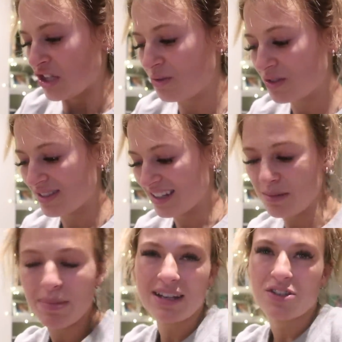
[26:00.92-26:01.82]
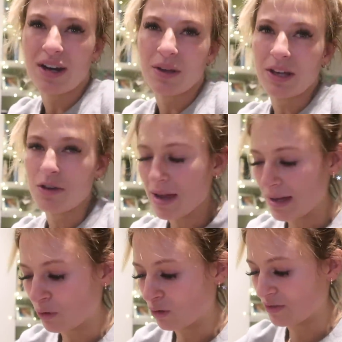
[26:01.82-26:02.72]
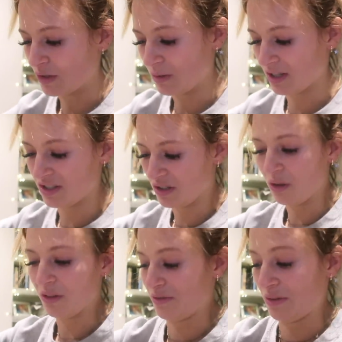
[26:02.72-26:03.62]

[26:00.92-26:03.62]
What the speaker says: you just eat better anyway. You make more food because you got the